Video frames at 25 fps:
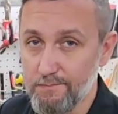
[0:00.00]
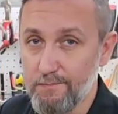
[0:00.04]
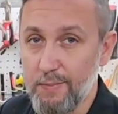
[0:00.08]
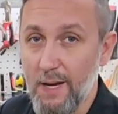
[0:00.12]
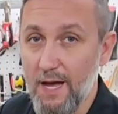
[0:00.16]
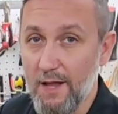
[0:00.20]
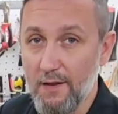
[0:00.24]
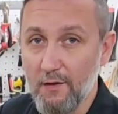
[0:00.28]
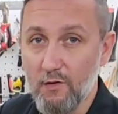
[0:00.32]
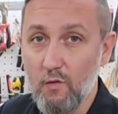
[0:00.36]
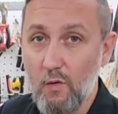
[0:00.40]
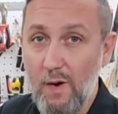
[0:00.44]

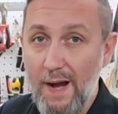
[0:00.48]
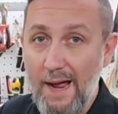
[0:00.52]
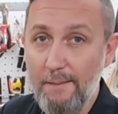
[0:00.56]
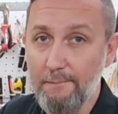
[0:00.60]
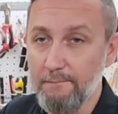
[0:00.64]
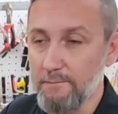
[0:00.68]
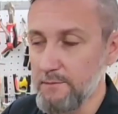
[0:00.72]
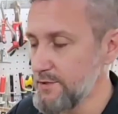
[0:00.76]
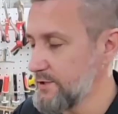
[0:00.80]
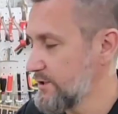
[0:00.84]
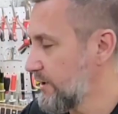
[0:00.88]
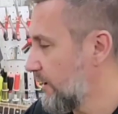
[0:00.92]
pile of
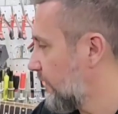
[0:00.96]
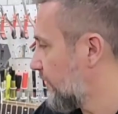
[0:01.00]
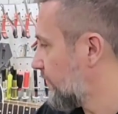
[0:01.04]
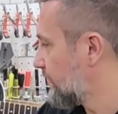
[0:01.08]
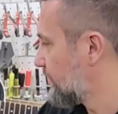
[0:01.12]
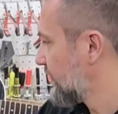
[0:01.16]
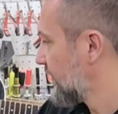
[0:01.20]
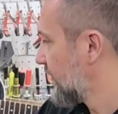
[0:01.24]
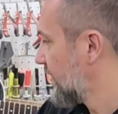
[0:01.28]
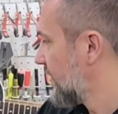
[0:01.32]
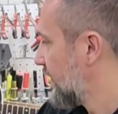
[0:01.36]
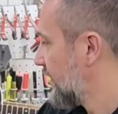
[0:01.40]
crap.
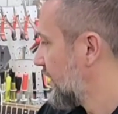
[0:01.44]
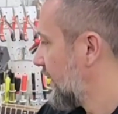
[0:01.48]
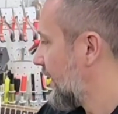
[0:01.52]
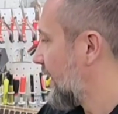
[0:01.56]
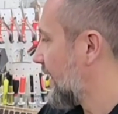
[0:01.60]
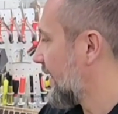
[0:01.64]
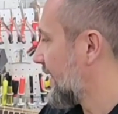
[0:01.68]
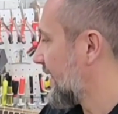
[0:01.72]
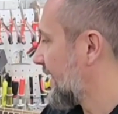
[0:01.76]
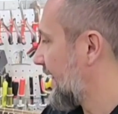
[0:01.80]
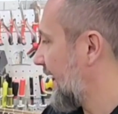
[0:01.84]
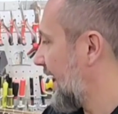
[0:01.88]
So
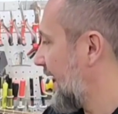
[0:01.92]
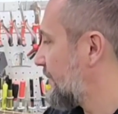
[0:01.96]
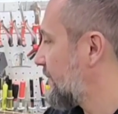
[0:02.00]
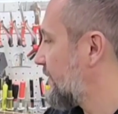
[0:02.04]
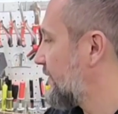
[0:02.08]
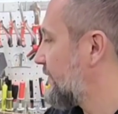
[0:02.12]
got to